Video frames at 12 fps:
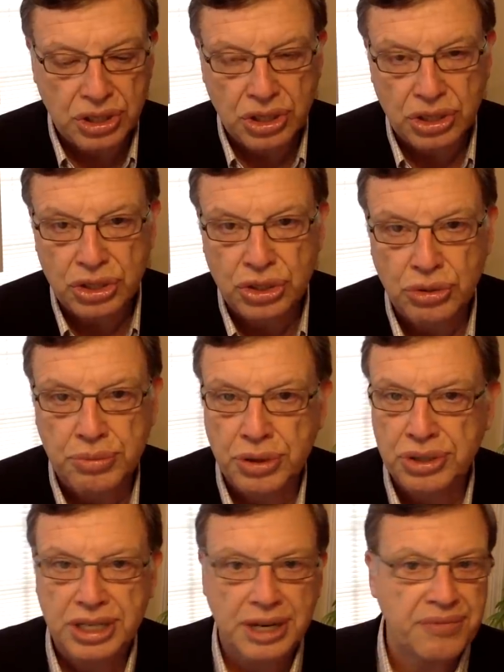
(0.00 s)
and the
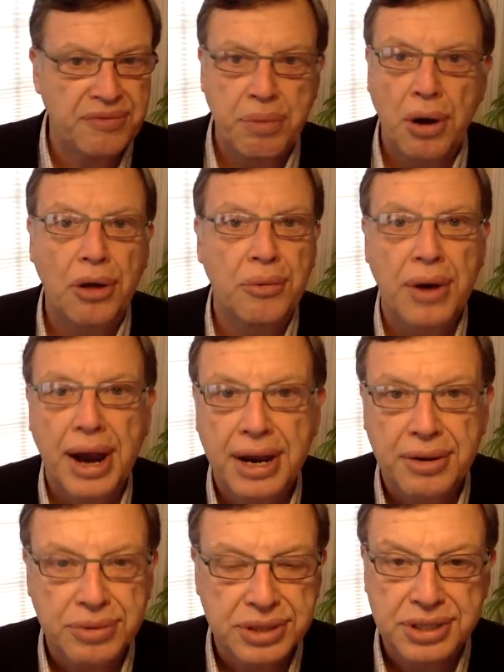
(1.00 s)
Schumer's, and if Paul
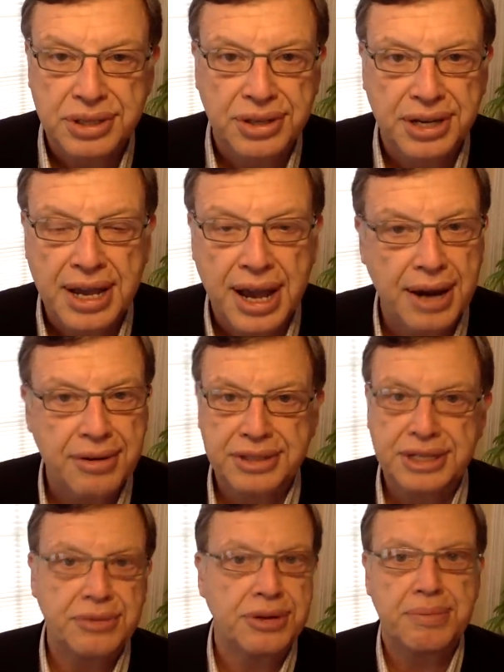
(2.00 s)
Ryan was still in
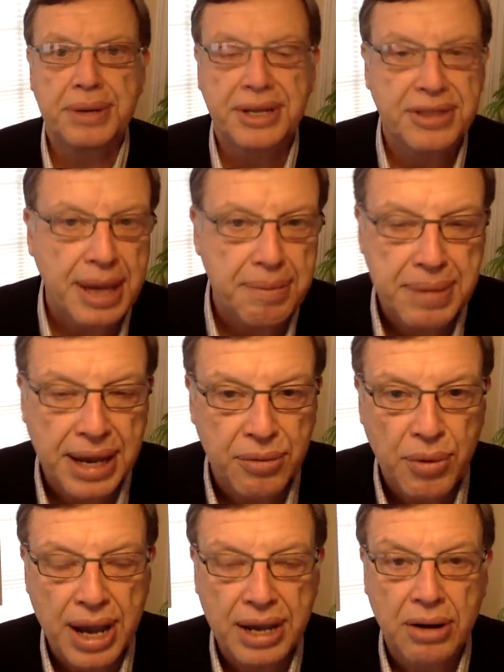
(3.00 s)
Congress, he would have been in that
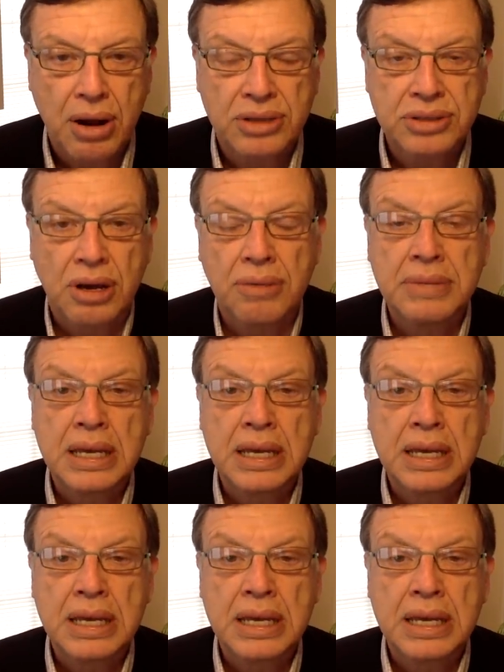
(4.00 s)
bandwagon also.